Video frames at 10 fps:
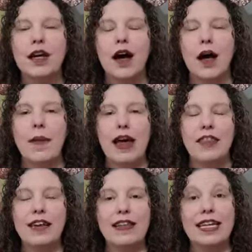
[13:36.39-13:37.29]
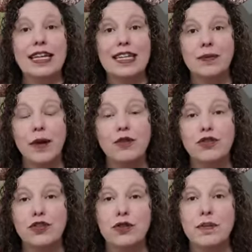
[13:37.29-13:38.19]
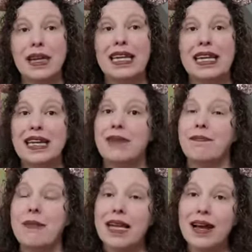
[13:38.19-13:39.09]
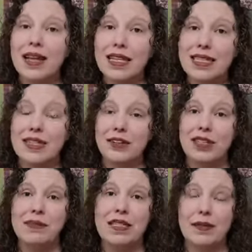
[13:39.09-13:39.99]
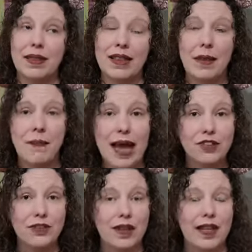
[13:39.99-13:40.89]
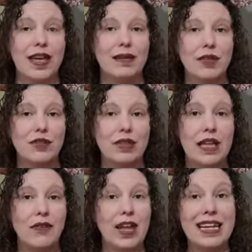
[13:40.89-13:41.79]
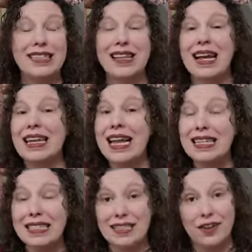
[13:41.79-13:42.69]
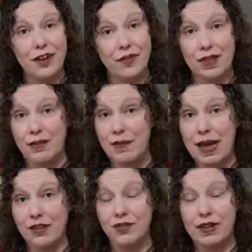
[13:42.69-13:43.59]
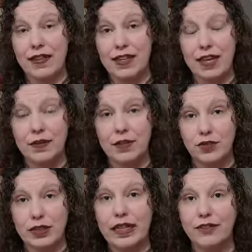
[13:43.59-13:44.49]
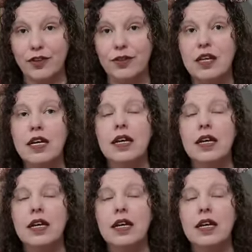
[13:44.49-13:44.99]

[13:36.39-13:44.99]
Um, I think they need exposure to it, but again, it may not necessarily be something they master at the elementary level, and it's not necessary for them to master it at the elementary level.